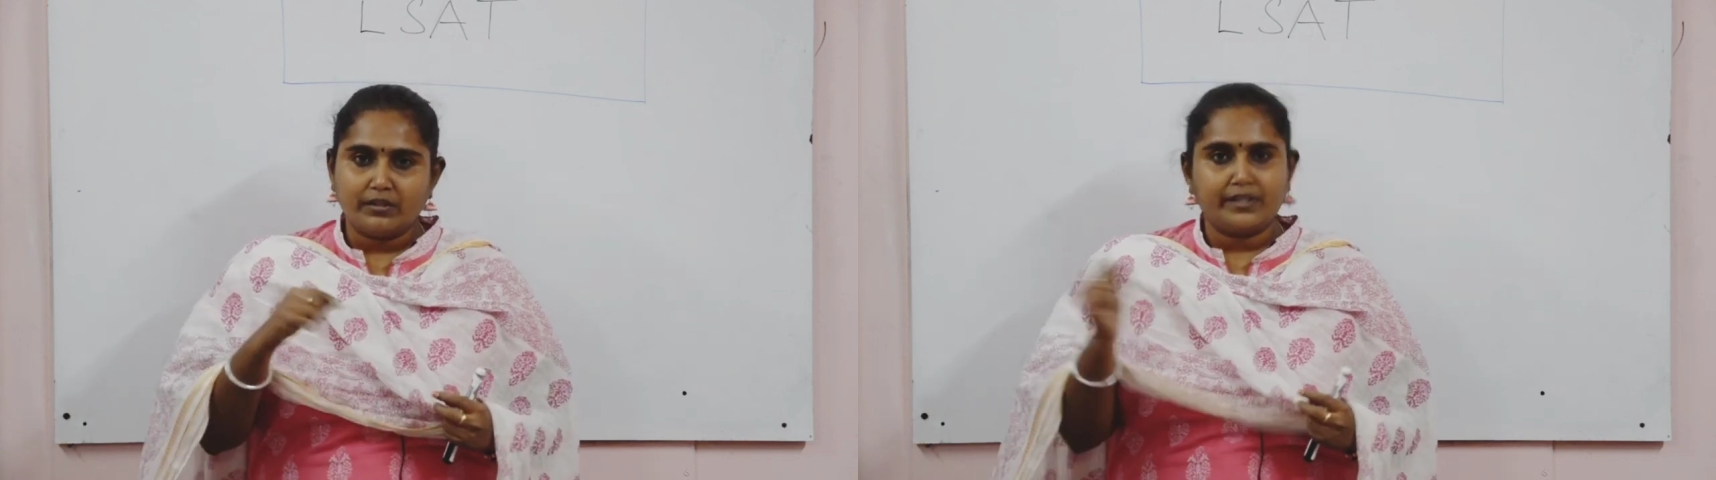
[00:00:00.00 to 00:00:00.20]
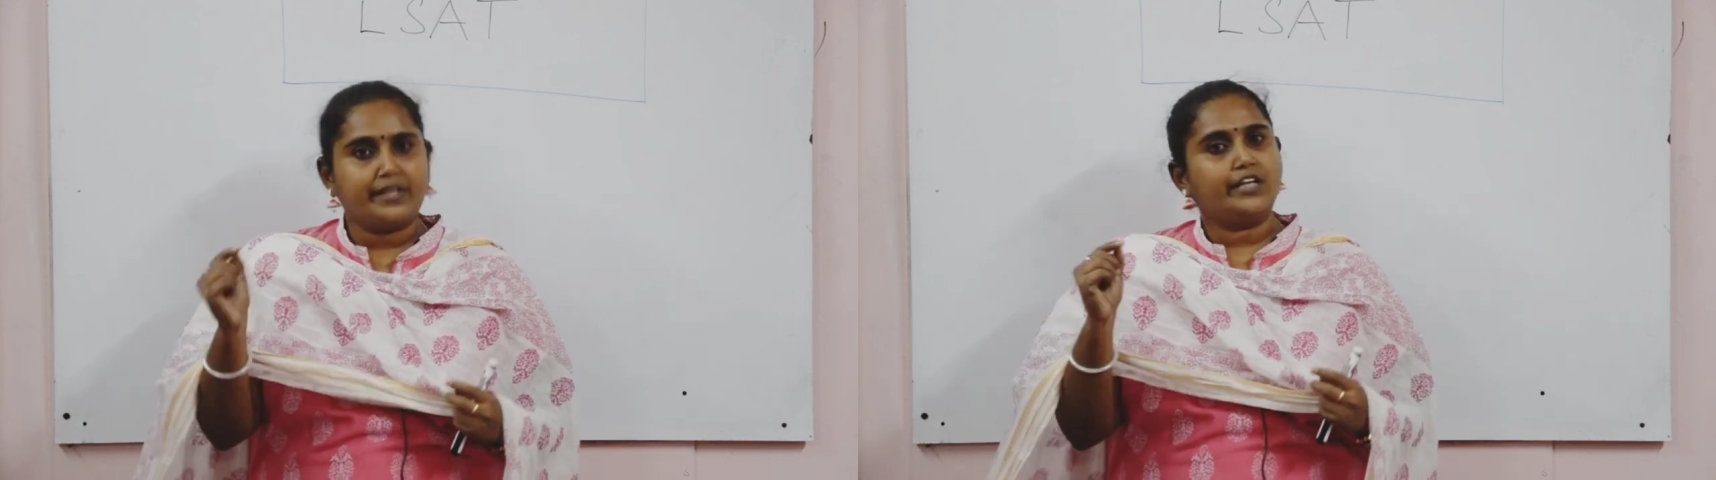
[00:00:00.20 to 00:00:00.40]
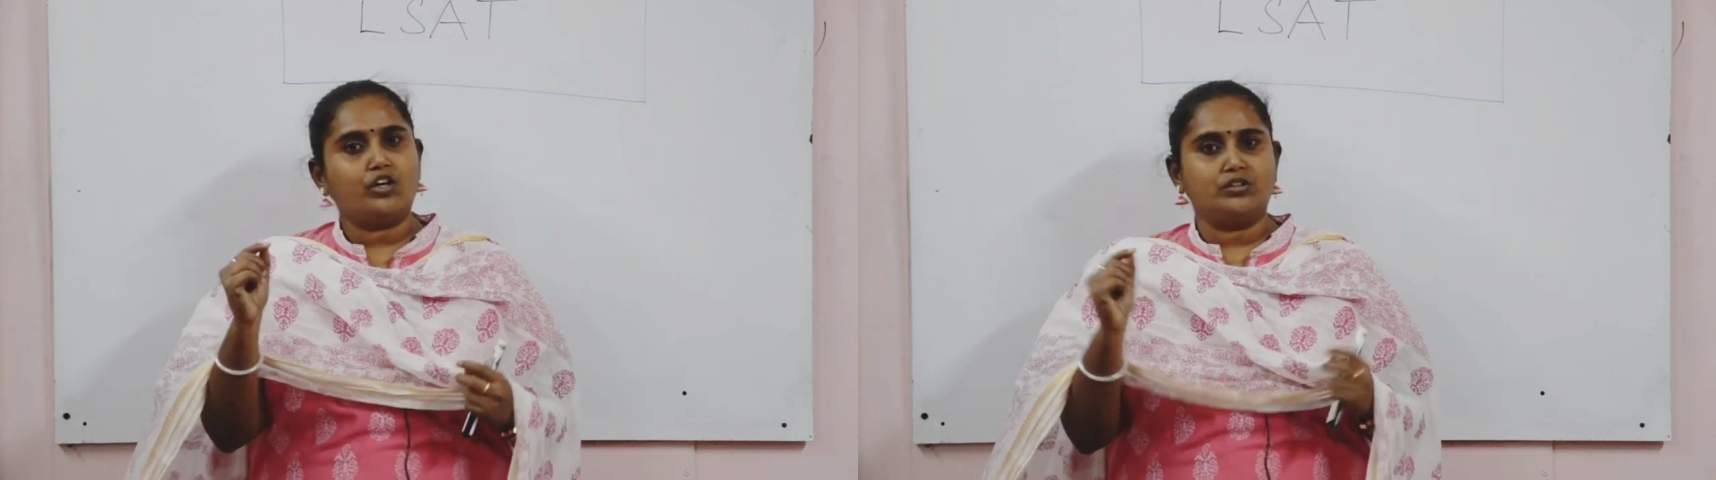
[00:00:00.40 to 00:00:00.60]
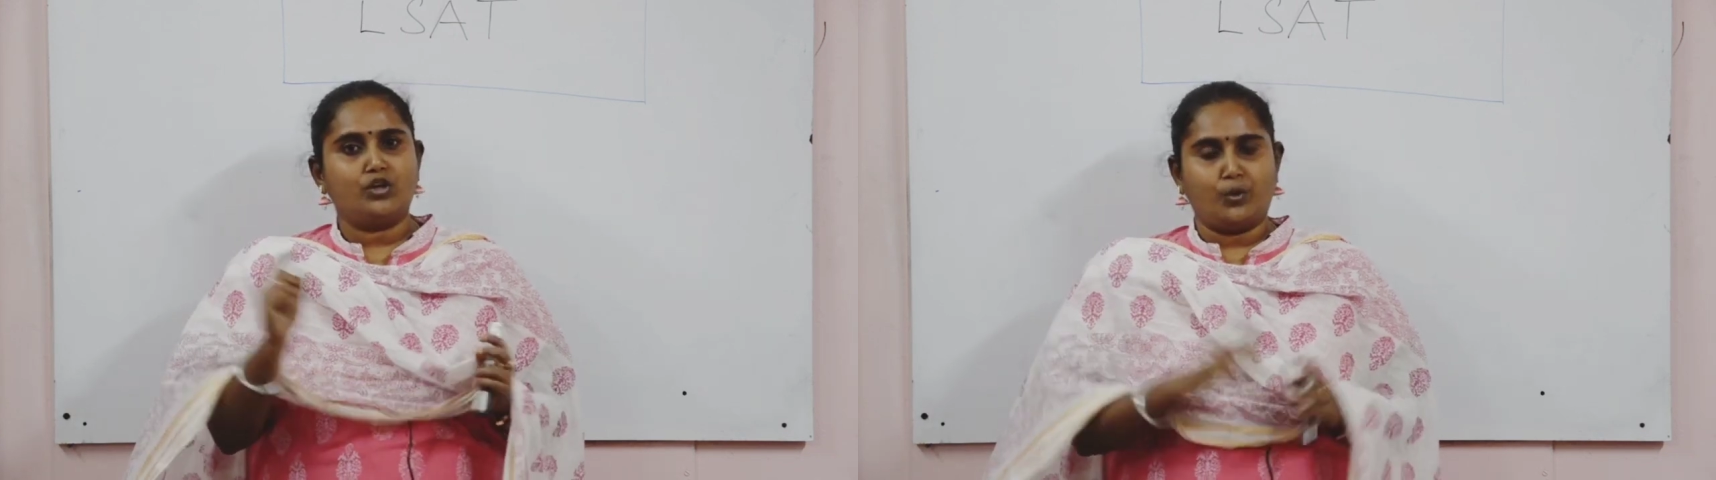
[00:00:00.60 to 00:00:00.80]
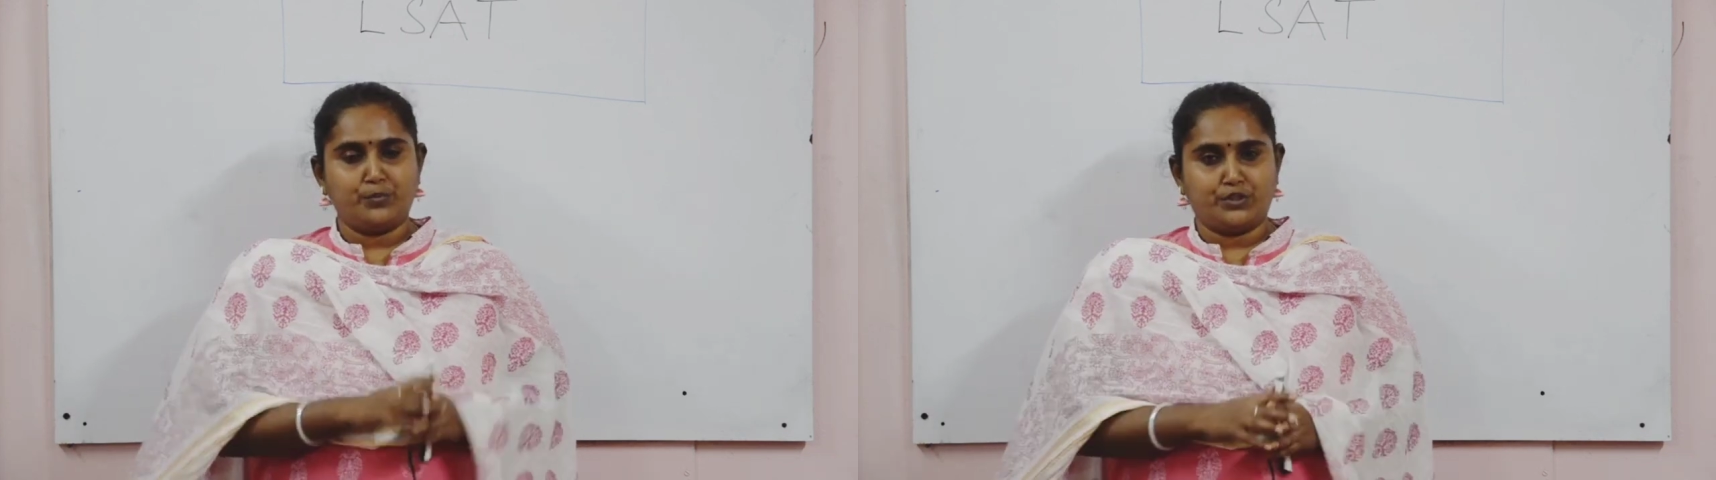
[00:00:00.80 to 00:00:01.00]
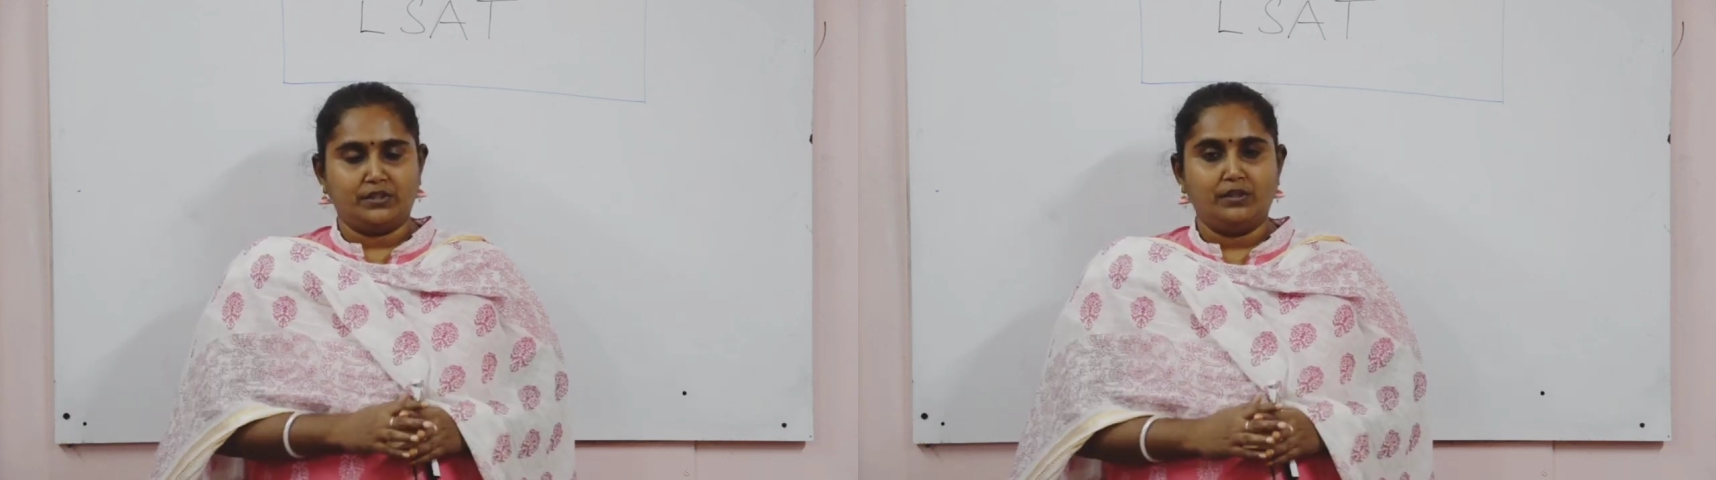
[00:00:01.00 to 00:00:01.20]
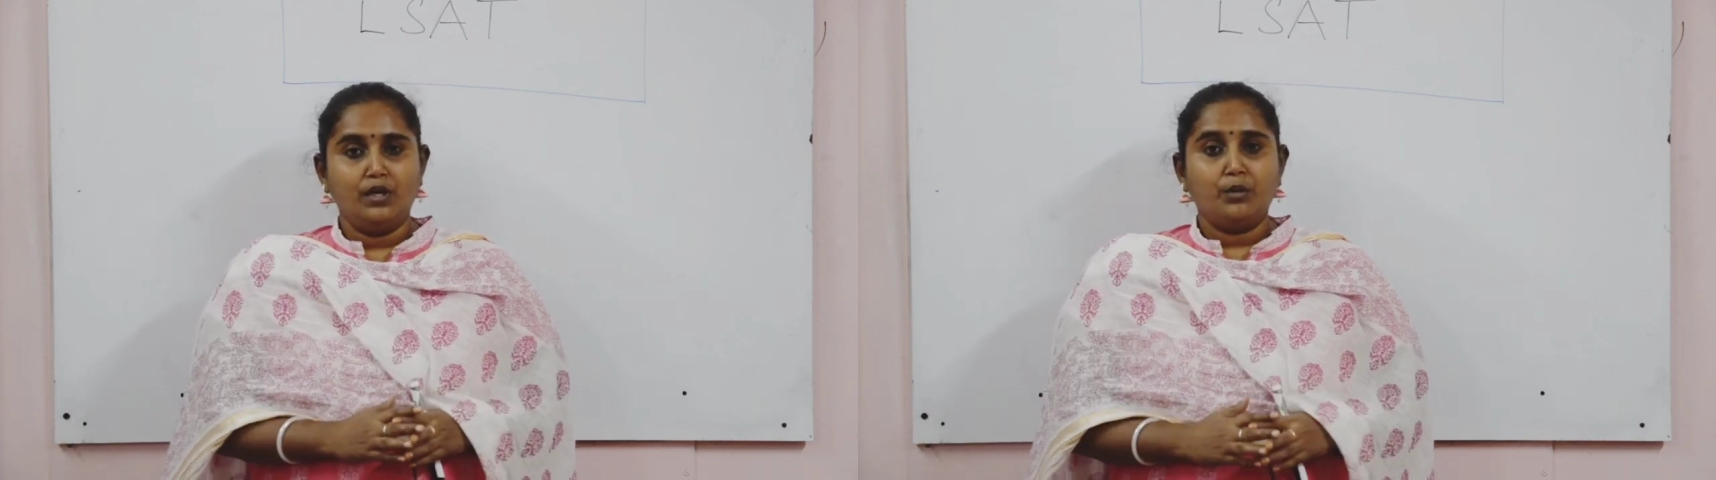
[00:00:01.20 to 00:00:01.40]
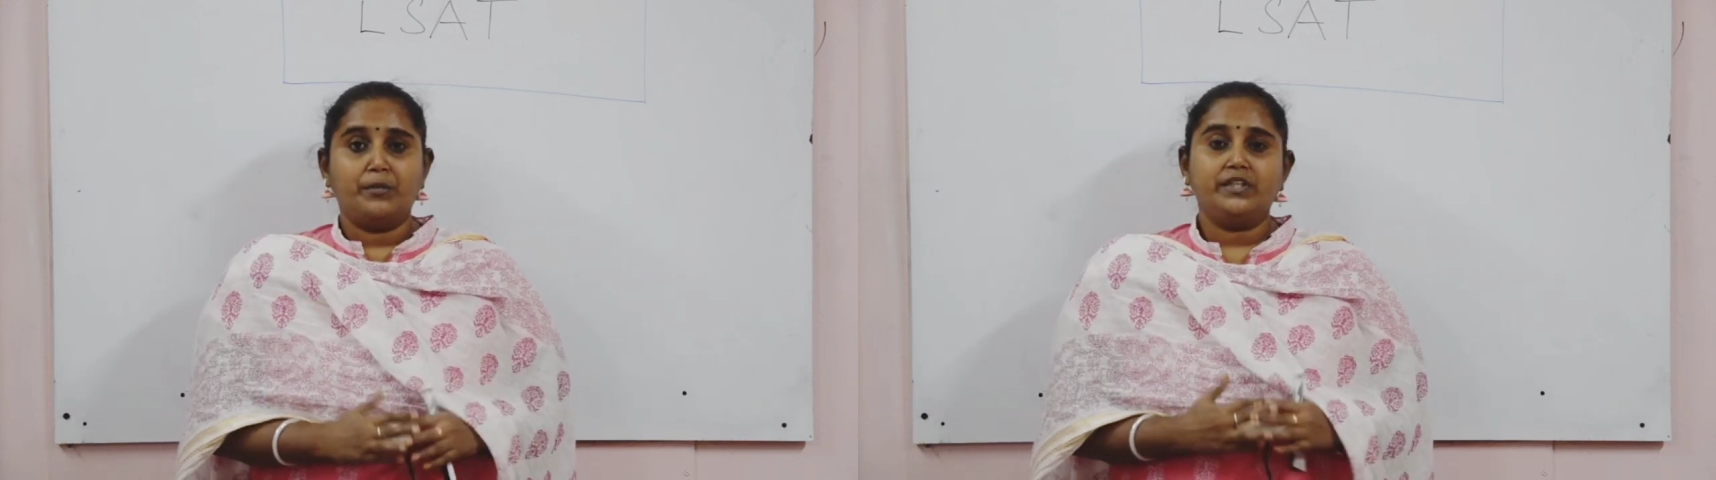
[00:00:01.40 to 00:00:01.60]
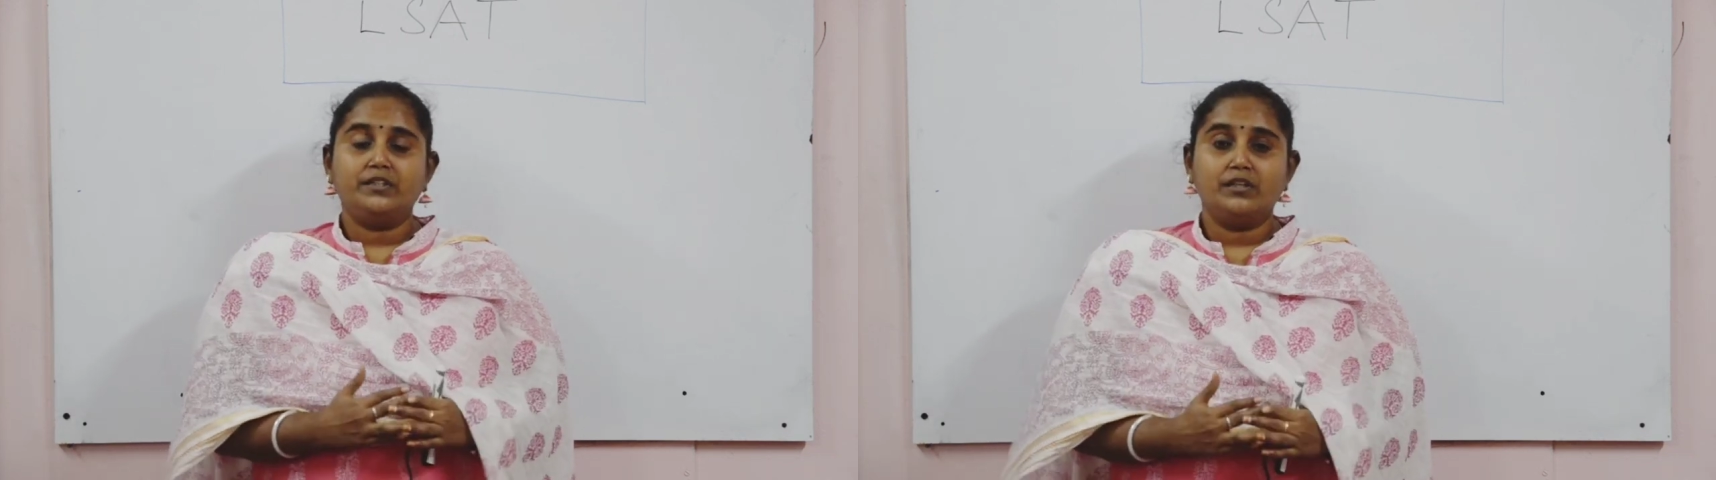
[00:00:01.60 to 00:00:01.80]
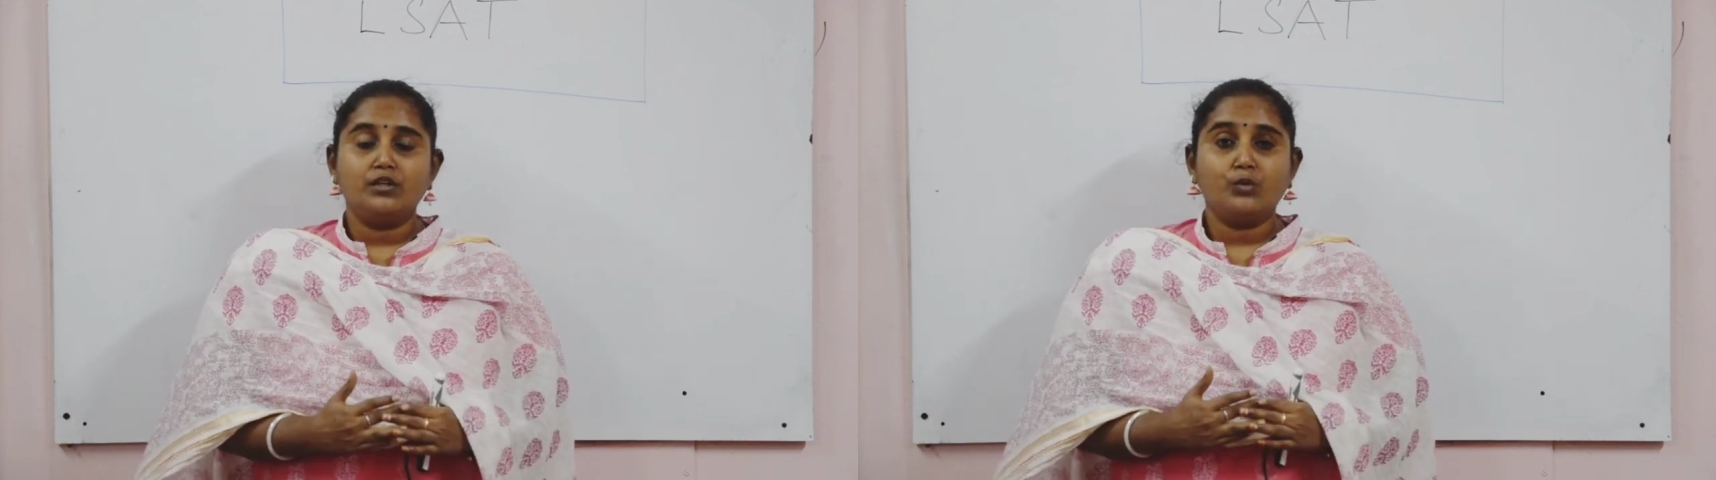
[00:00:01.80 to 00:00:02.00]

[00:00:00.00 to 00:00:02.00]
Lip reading: click on the option. But here